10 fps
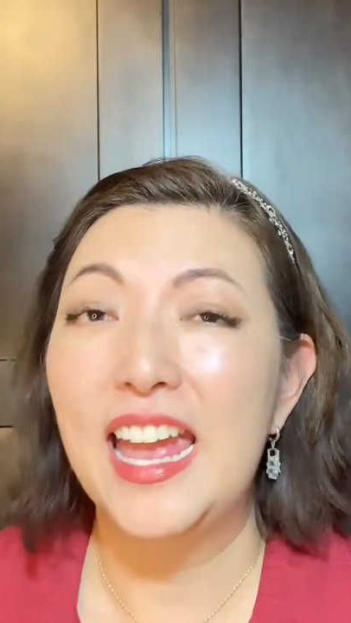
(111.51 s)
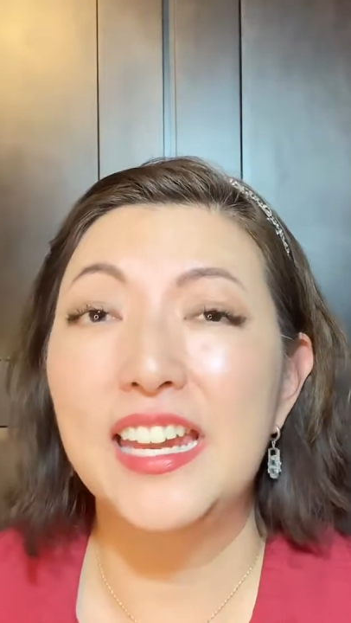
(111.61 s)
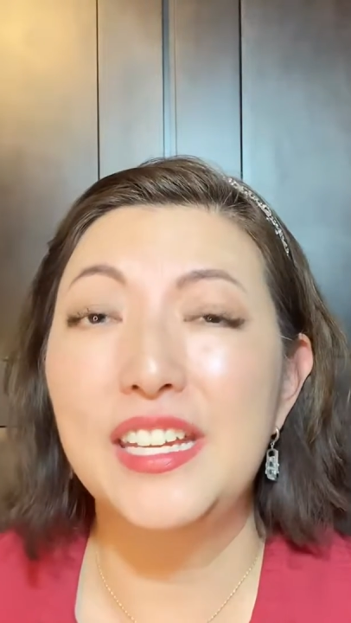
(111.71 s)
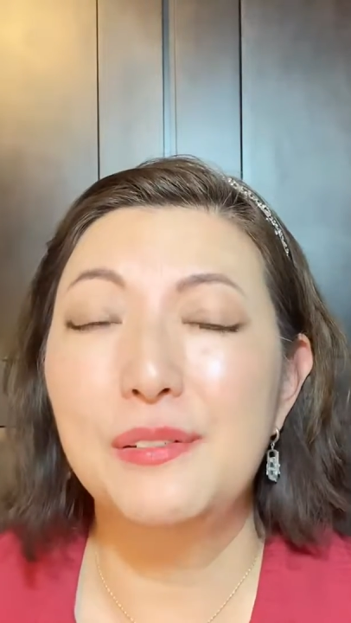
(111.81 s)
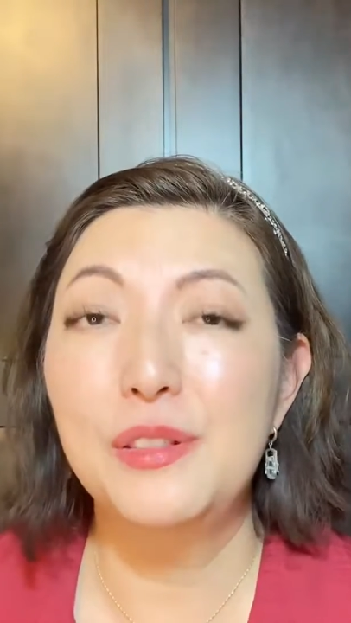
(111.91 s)
And
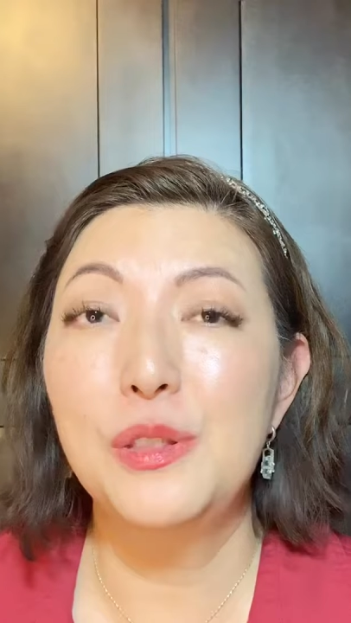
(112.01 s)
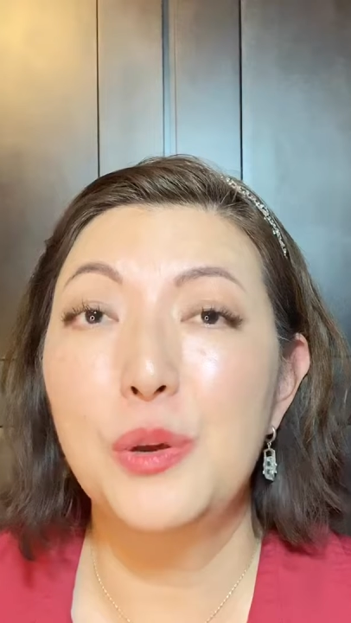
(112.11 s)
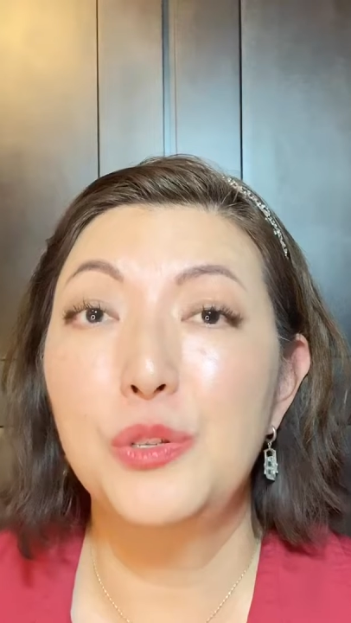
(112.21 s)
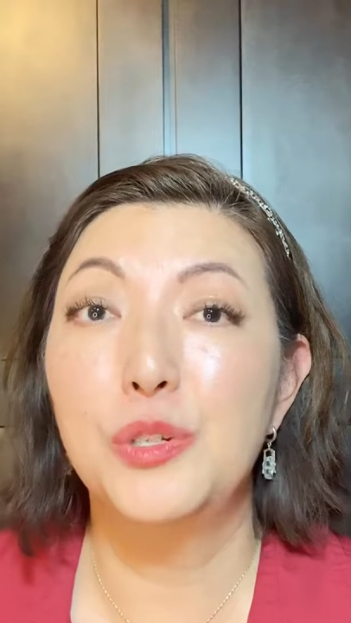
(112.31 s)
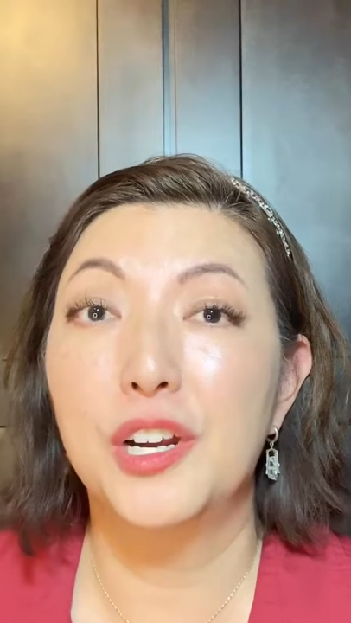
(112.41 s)
even though
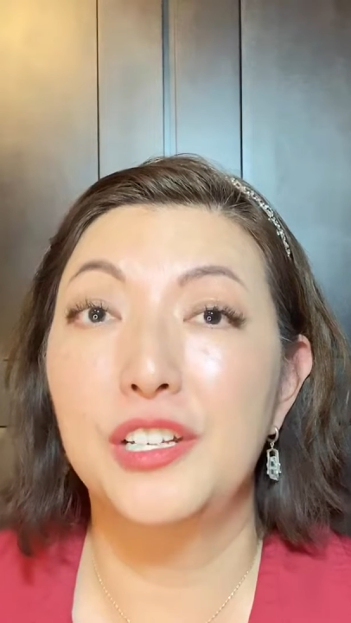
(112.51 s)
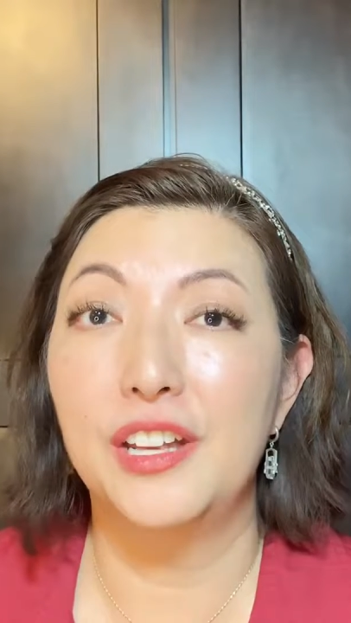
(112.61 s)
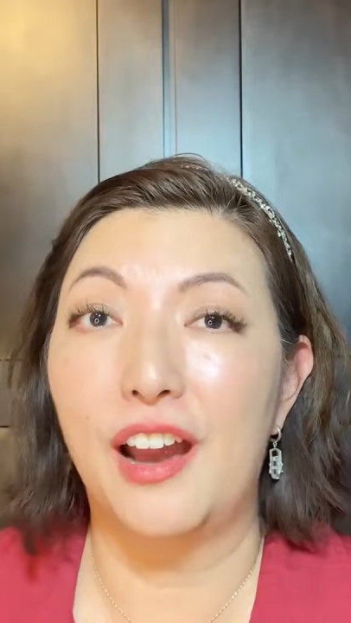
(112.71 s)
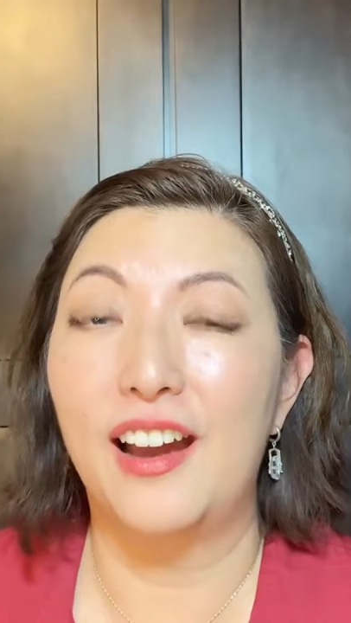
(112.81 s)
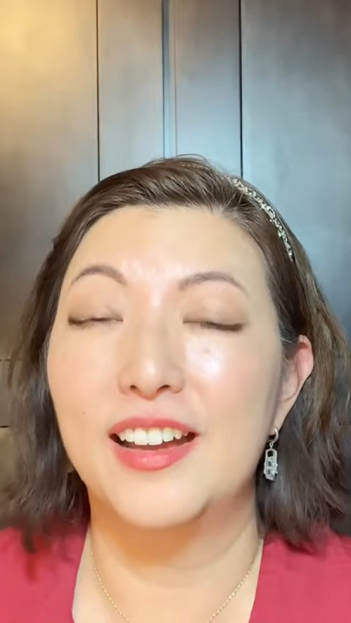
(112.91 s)
you are
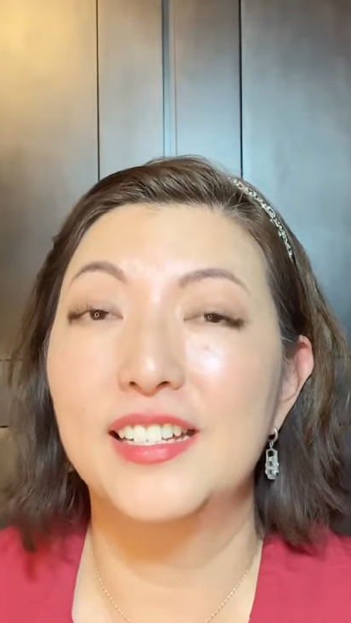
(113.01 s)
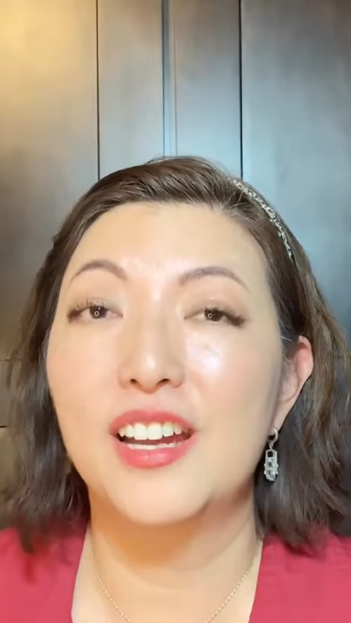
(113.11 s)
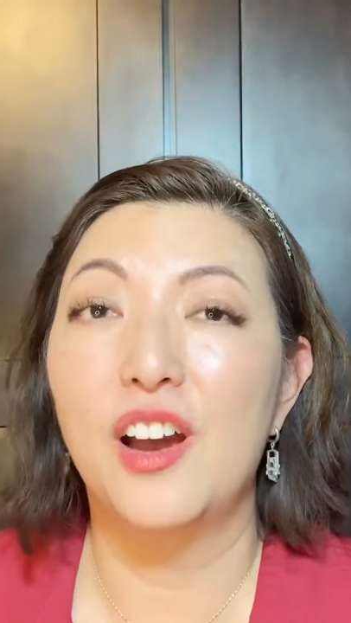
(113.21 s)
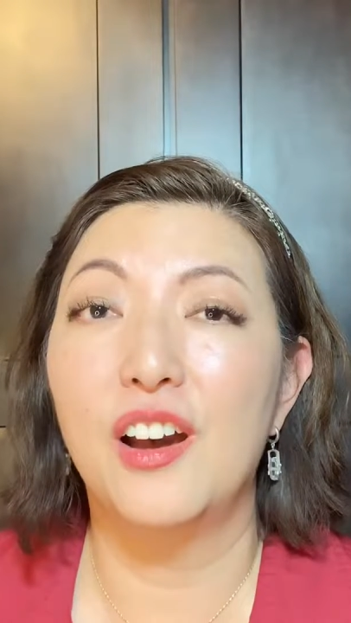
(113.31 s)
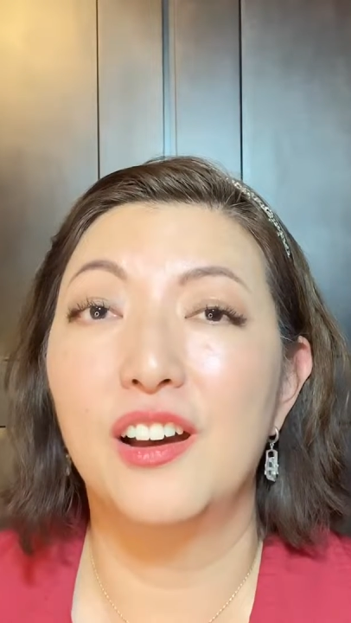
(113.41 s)
not
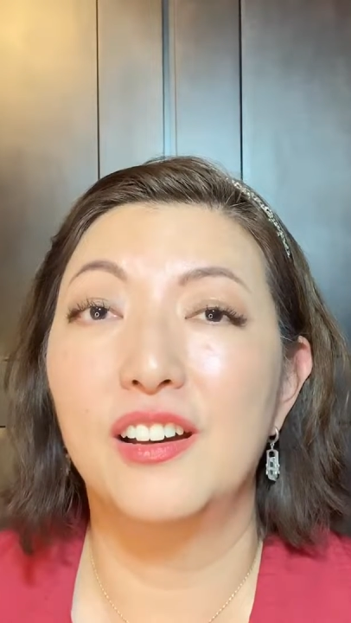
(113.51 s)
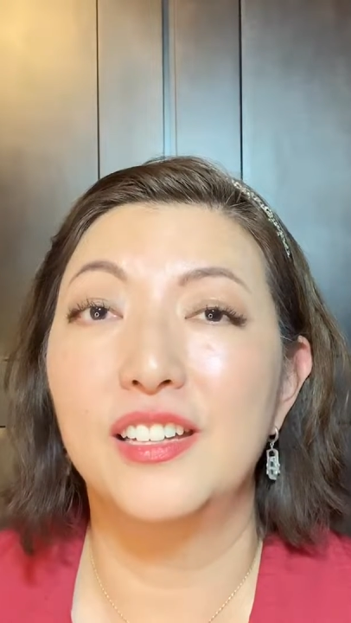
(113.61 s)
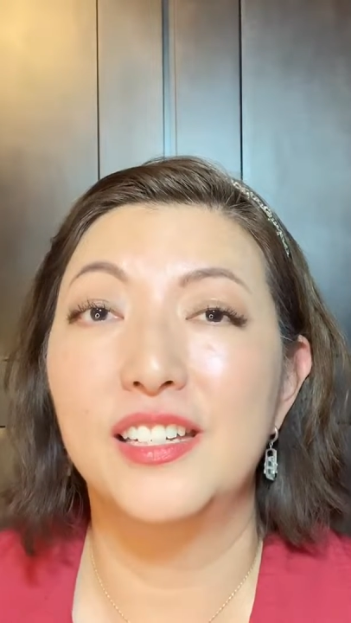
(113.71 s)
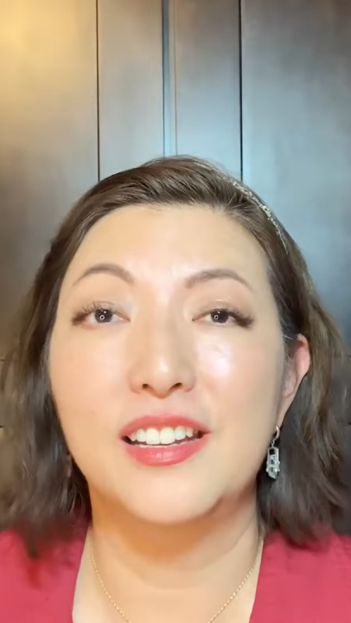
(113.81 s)
on